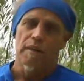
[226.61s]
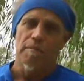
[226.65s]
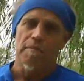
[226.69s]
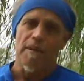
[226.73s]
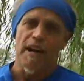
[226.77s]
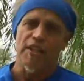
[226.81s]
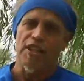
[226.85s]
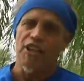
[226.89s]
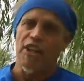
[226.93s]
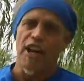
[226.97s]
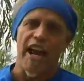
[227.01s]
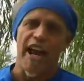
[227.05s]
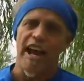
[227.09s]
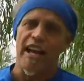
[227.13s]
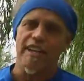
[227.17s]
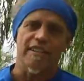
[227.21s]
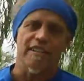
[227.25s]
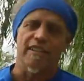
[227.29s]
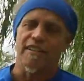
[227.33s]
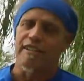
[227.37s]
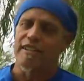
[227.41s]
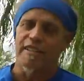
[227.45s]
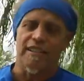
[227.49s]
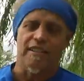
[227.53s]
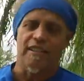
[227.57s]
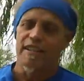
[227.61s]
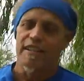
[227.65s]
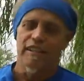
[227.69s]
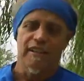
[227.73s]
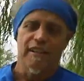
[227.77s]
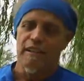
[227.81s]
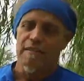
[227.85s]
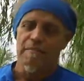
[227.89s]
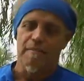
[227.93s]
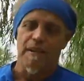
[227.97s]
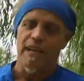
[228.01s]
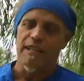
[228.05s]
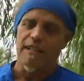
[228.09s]
My chances,
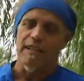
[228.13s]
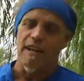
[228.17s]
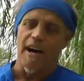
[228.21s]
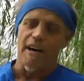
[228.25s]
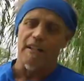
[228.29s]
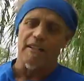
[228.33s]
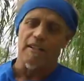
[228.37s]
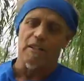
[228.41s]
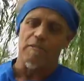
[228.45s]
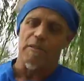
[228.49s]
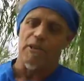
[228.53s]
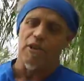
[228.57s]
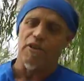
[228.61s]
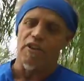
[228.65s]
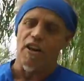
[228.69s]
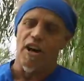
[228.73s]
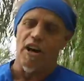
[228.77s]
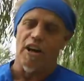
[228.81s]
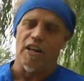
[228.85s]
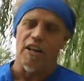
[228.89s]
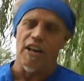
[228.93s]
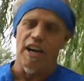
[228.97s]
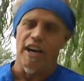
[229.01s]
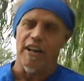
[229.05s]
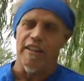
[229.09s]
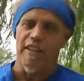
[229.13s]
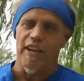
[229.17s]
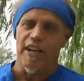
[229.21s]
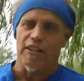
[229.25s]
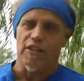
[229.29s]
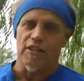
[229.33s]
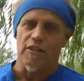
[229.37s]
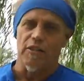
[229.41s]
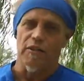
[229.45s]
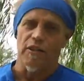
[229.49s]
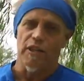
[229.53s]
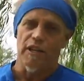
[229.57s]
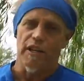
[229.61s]
my daughter's been drawing a line in that
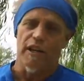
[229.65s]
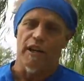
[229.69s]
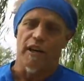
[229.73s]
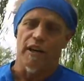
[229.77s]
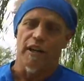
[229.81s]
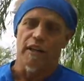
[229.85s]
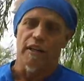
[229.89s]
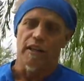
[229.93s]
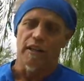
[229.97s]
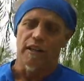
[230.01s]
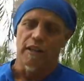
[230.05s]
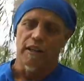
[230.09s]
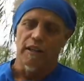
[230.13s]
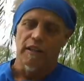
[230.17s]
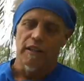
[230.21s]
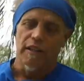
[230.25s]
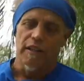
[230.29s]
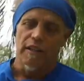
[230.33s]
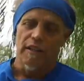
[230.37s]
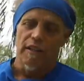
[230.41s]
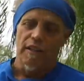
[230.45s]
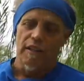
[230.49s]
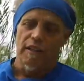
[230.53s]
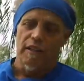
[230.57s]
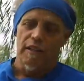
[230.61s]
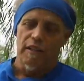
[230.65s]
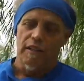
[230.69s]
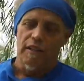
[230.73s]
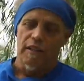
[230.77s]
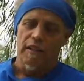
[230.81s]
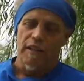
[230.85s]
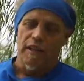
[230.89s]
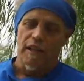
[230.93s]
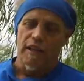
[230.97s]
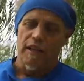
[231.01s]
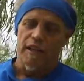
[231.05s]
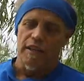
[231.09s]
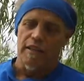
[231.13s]
2 year
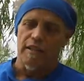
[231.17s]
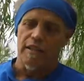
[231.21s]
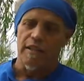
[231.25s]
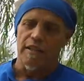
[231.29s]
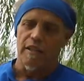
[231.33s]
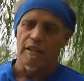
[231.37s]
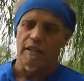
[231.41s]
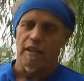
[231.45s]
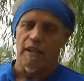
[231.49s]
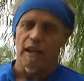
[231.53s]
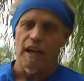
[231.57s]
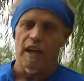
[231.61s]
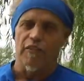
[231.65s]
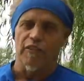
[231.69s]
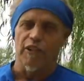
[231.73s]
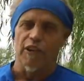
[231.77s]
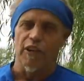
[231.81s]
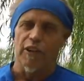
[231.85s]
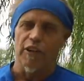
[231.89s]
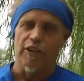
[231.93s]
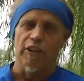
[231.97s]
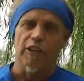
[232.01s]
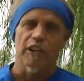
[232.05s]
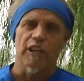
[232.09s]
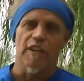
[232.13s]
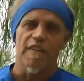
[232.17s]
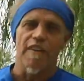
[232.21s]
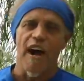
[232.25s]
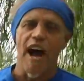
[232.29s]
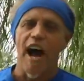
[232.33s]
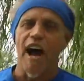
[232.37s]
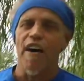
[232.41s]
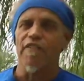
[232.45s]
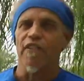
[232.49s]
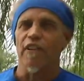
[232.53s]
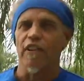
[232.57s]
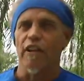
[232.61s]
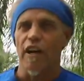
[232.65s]
as I've learned to live
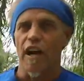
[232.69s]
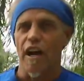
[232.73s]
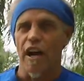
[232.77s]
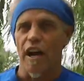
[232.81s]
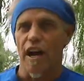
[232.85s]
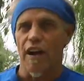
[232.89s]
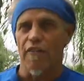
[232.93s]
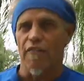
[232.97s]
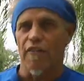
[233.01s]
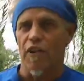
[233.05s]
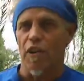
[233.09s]
half a life.